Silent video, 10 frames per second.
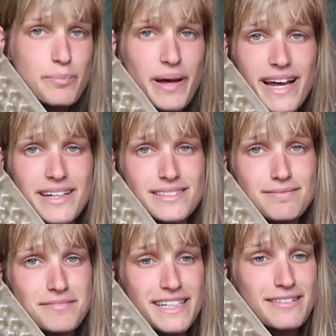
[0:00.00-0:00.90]
the pad
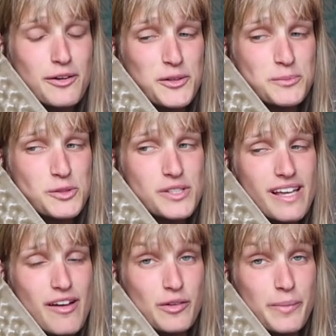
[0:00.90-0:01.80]
that
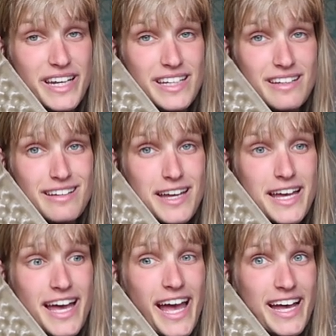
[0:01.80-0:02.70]
almost everybody
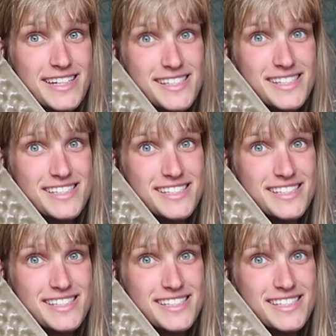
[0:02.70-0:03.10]
has.